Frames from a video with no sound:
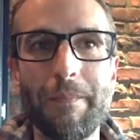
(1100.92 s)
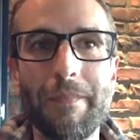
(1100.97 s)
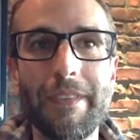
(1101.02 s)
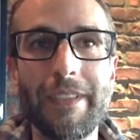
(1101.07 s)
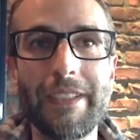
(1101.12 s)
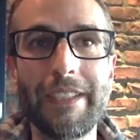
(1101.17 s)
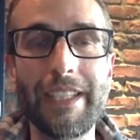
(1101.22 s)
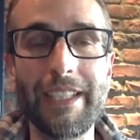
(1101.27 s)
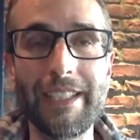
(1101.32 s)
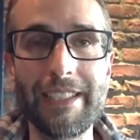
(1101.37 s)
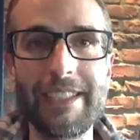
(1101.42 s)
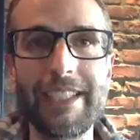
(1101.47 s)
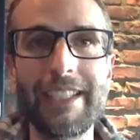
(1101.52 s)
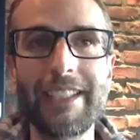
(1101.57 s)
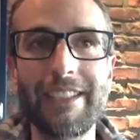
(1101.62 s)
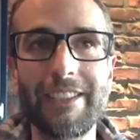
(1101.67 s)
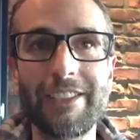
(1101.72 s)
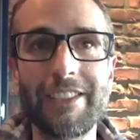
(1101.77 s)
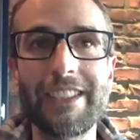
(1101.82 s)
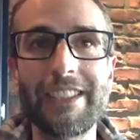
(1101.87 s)
nicotine
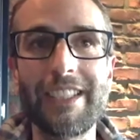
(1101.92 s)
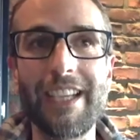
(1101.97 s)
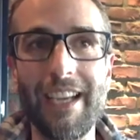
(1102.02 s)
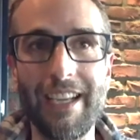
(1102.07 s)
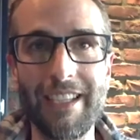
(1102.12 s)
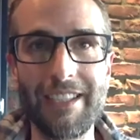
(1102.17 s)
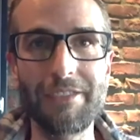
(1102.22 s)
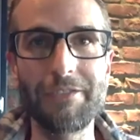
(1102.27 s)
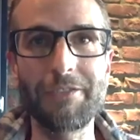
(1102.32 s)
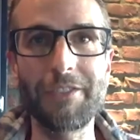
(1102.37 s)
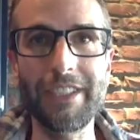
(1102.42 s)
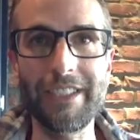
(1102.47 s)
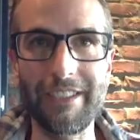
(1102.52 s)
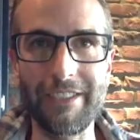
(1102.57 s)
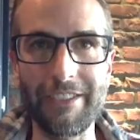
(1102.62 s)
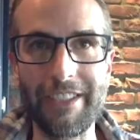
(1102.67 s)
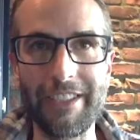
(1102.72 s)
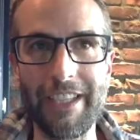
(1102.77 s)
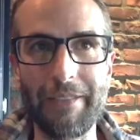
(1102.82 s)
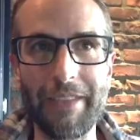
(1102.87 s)
there's a ton of
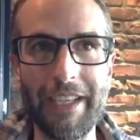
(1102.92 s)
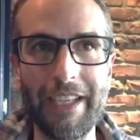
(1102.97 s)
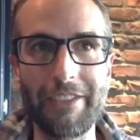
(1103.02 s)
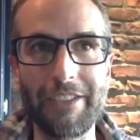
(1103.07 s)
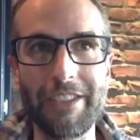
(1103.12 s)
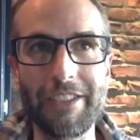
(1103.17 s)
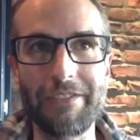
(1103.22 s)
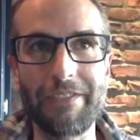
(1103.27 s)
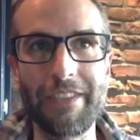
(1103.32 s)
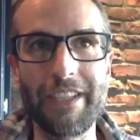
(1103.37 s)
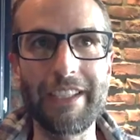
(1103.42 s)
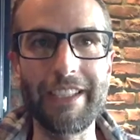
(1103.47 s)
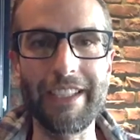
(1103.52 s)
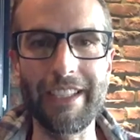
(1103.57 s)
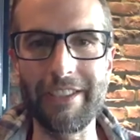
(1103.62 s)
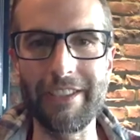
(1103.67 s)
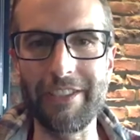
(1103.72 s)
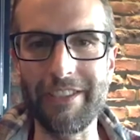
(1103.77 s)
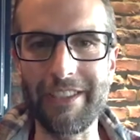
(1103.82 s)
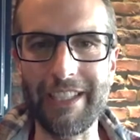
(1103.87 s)
research coming out which is very
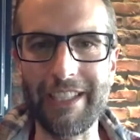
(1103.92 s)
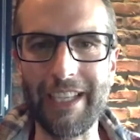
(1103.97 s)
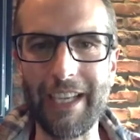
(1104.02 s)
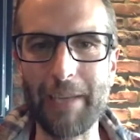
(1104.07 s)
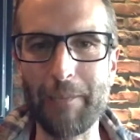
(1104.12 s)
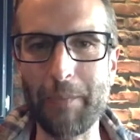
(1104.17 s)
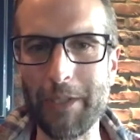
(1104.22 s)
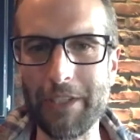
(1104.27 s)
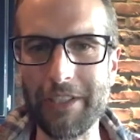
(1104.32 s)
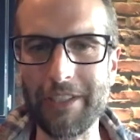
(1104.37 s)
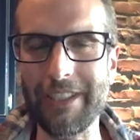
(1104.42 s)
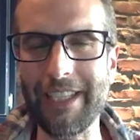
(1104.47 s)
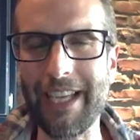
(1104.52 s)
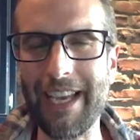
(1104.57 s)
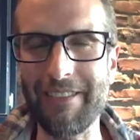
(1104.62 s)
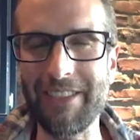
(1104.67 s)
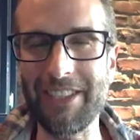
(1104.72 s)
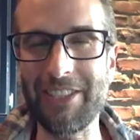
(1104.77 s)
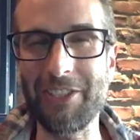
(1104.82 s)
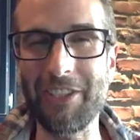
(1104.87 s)
interesting i personally mm.
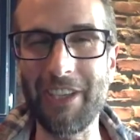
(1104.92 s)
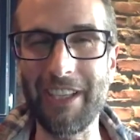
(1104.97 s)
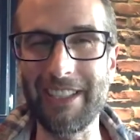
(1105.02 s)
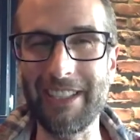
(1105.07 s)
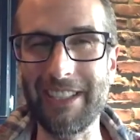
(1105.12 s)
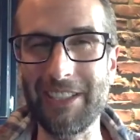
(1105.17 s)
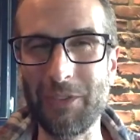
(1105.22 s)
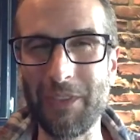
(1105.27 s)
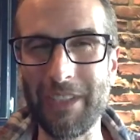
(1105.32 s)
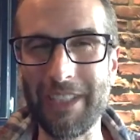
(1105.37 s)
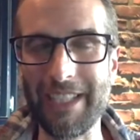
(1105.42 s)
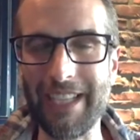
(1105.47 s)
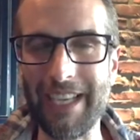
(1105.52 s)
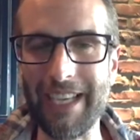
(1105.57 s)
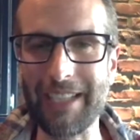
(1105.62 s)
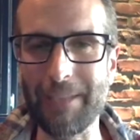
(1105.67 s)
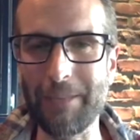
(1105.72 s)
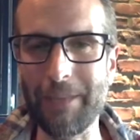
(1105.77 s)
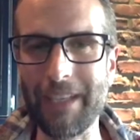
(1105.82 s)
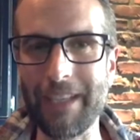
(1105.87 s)
haven't tried this one
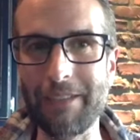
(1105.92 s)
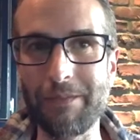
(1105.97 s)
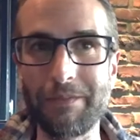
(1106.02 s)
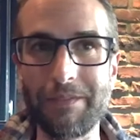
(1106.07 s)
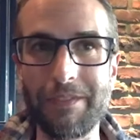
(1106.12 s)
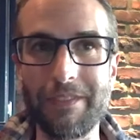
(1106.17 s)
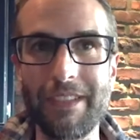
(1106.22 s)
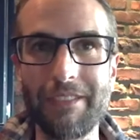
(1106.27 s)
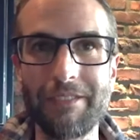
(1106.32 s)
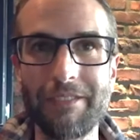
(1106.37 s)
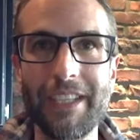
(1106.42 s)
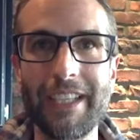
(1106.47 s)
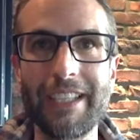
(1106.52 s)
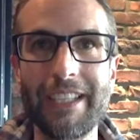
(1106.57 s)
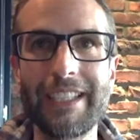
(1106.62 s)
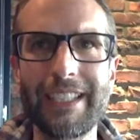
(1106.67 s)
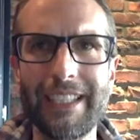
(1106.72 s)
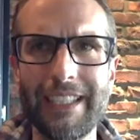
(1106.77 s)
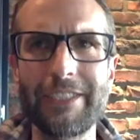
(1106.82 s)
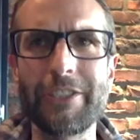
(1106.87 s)
yet but i'm yeah. i'm
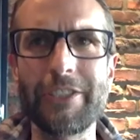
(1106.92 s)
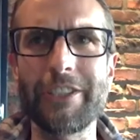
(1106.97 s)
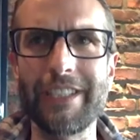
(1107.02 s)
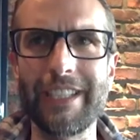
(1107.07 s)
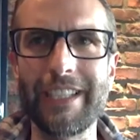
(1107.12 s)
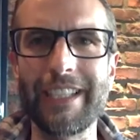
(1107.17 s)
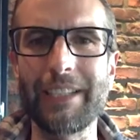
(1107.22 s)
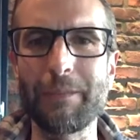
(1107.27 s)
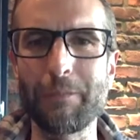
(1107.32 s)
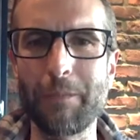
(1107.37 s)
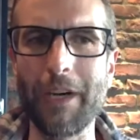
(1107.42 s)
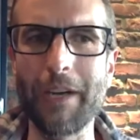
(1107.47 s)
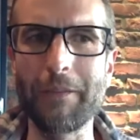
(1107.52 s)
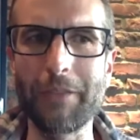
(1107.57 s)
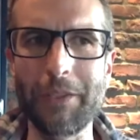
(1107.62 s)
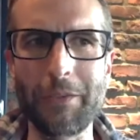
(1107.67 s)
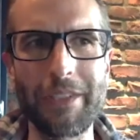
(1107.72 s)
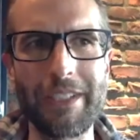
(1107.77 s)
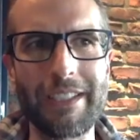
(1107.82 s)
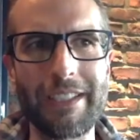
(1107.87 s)
very interested and probably
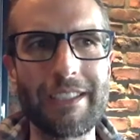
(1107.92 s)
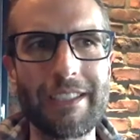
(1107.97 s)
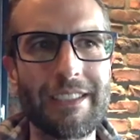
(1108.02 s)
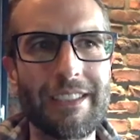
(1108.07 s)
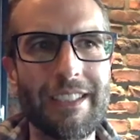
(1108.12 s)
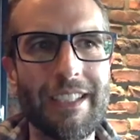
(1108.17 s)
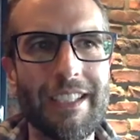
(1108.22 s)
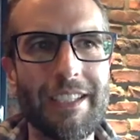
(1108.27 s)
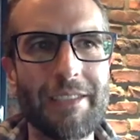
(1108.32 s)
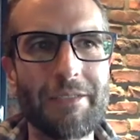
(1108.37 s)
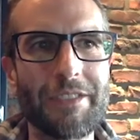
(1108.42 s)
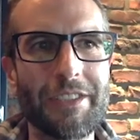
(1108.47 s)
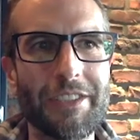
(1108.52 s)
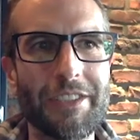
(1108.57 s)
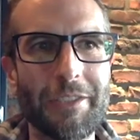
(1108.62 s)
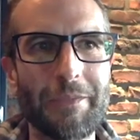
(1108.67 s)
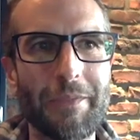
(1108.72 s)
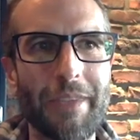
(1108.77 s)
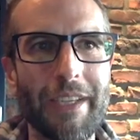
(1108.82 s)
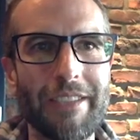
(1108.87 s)
will um,
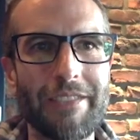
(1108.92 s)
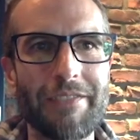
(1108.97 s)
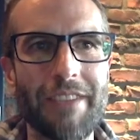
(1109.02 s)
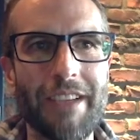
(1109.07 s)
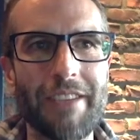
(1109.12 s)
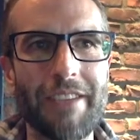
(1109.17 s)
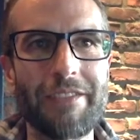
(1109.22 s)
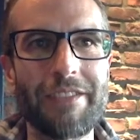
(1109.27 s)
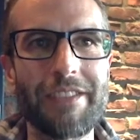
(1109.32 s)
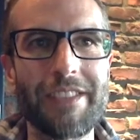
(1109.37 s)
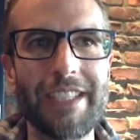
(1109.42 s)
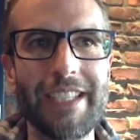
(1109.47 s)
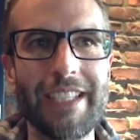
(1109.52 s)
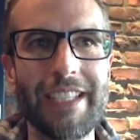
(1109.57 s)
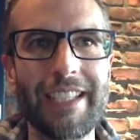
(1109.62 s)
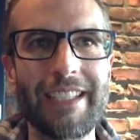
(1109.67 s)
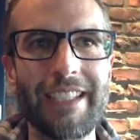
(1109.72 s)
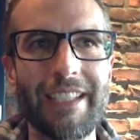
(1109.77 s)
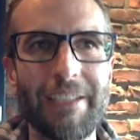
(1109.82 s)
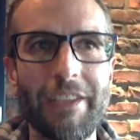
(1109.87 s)
soon yeah. but I, have
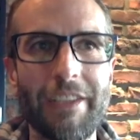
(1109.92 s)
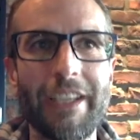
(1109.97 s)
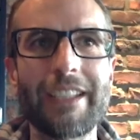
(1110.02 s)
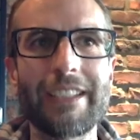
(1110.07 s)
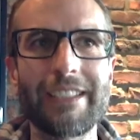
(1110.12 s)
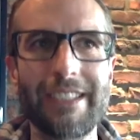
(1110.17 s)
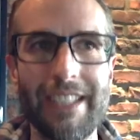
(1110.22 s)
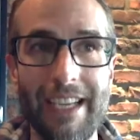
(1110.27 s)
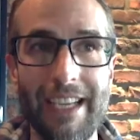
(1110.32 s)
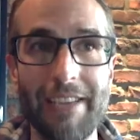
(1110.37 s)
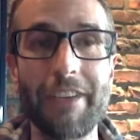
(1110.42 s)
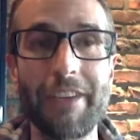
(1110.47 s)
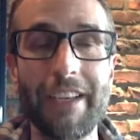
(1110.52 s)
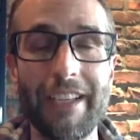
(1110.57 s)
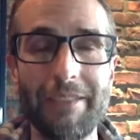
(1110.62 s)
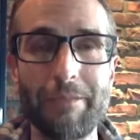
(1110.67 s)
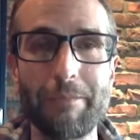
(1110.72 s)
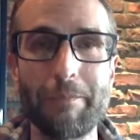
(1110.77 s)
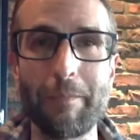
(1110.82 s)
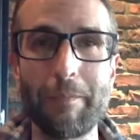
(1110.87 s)
seen i've read a i've read
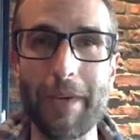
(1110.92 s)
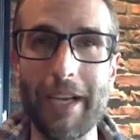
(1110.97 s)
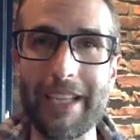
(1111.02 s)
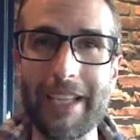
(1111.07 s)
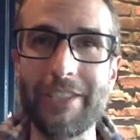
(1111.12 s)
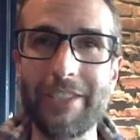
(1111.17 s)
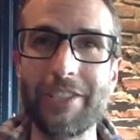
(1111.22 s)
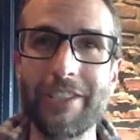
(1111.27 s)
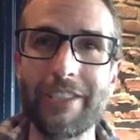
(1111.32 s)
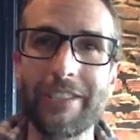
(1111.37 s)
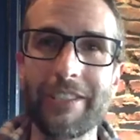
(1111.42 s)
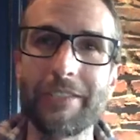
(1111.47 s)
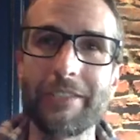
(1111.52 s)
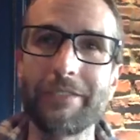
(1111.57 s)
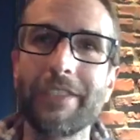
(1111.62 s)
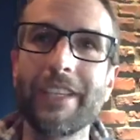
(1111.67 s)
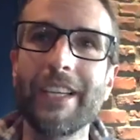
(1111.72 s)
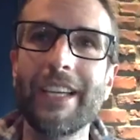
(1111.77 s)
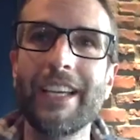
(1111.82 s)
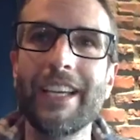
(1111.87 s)
a bunch of
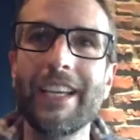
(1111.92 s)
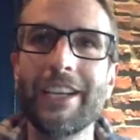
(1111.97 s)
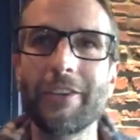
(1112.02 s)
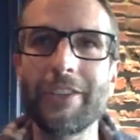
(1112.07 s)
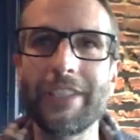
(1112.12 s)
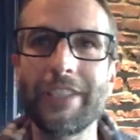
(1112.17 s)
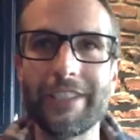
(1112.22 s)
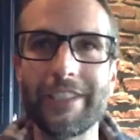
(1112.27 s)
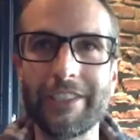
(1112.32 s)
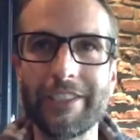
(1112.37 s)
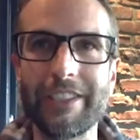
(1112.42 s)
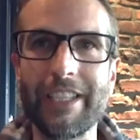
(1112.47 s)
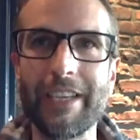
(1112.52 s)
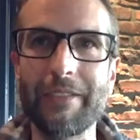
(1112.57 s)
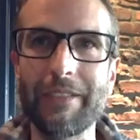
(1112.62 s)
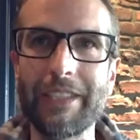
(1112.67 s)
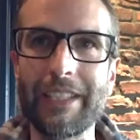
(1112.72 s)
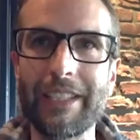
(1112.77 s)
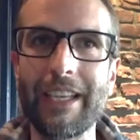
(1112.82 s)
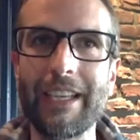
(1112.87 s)
research
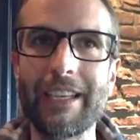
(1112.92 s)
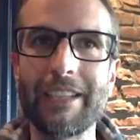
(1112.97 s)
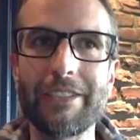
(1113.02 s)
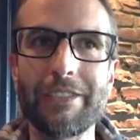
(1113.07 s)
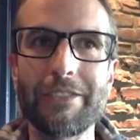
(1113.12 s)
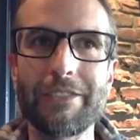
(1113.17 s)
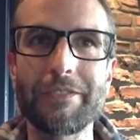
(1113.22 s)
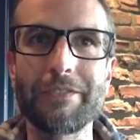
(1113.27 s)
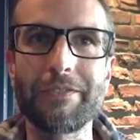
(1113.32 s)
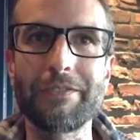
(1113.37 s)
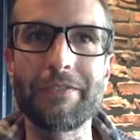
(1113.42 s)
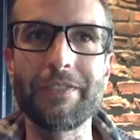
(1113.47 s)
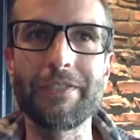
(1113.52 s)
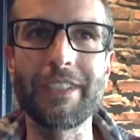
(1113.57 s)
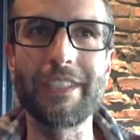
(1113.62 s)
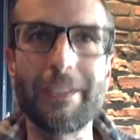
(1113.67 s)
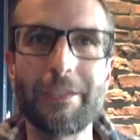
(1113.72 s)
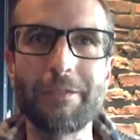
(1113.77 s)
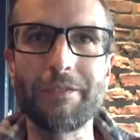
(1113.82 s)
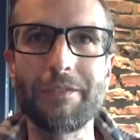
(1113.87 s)
coming out of
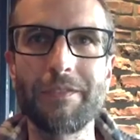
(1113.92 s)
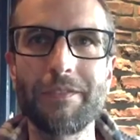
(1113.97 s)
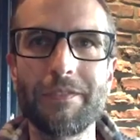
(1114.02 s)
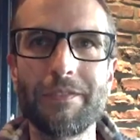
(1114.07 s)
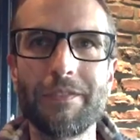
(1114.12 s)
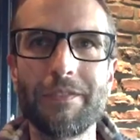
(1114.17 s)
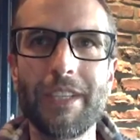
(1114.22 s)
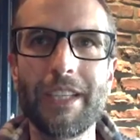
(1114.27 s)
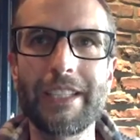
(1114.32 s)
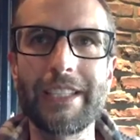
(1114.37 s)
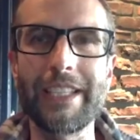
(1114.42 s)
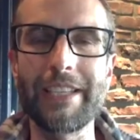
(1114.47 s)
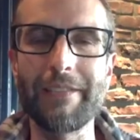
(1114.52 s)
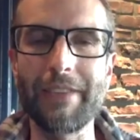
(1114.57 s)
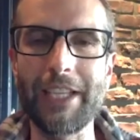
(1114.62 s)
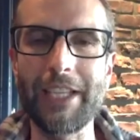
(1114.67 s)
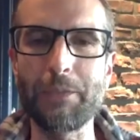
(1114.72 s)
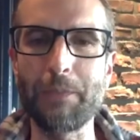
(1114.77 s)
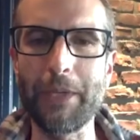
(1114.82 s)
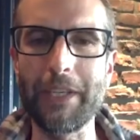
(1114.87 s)
um, uh, dave
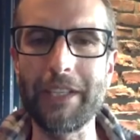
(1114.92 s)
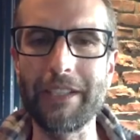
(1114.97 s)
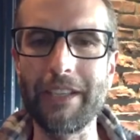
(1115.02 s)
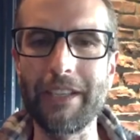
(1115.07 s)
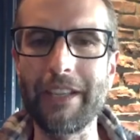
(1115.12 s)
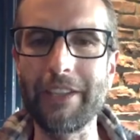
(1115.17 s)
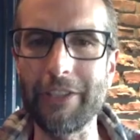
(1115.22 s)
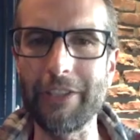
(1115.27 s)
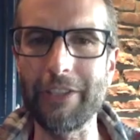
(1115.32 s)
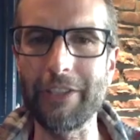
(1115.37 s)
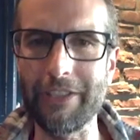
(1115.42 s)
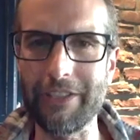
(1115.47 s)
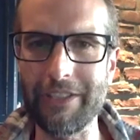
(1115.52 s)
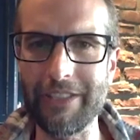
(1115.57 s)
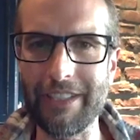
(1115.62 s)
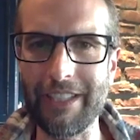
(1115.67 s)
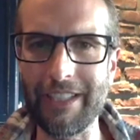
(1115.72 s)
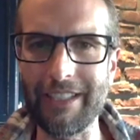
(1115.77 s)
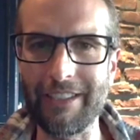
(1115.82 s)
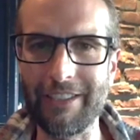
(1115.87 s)
asprey and others
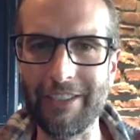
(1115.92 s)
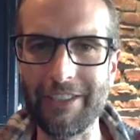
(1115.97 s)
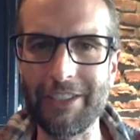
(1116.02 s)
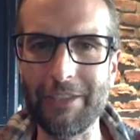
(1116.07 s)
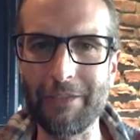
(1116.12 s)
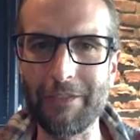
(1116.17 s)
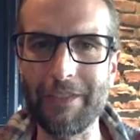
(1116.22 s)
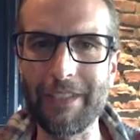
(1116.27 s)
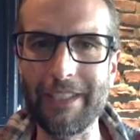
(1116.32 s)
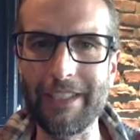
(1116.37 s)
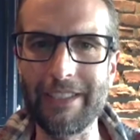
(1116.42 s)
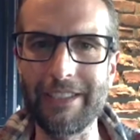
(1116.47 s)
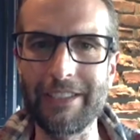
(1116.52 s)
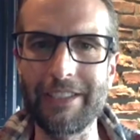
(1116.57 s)
and heard some of his